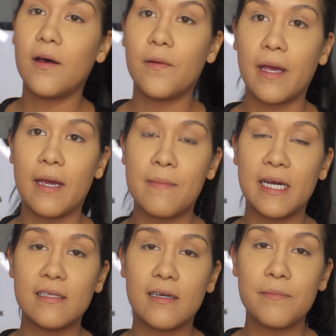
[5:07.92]
Okay,
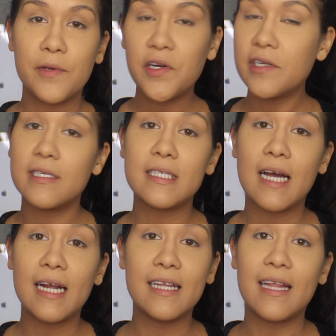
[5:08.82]
my computer
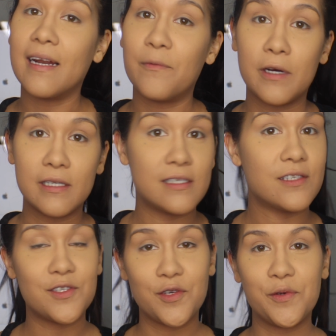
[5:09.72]
decided that it
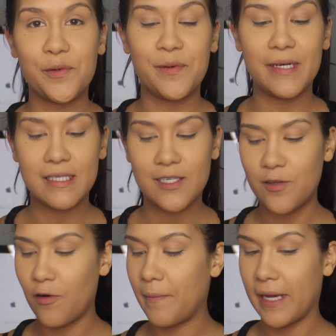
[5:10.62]
wants to
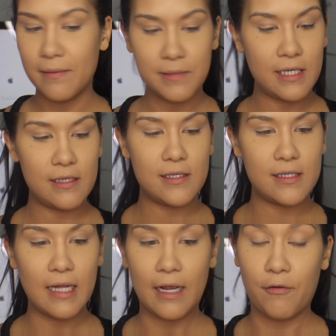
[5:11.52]
install my
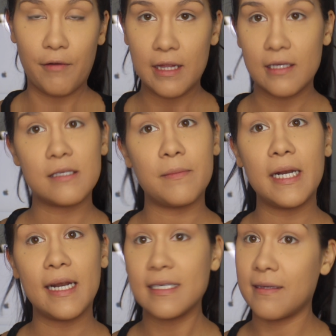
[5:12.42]
updates like right this
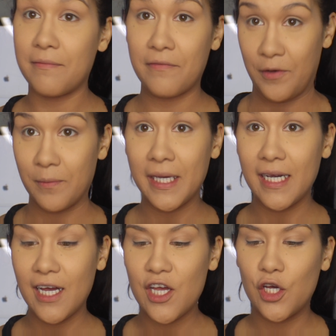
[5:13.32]
minute as I'm
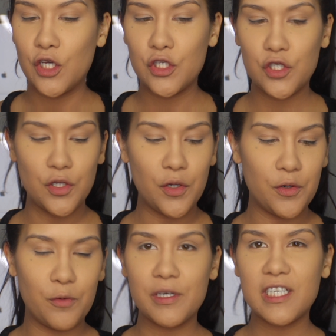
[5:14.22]
filming.
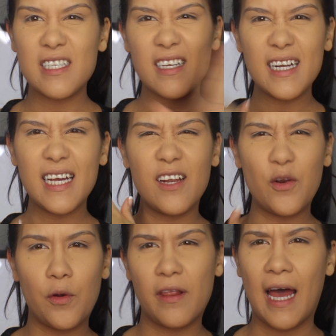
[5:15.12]
So we're just gonna
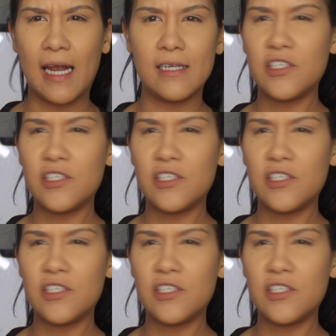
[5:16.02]
ignore that.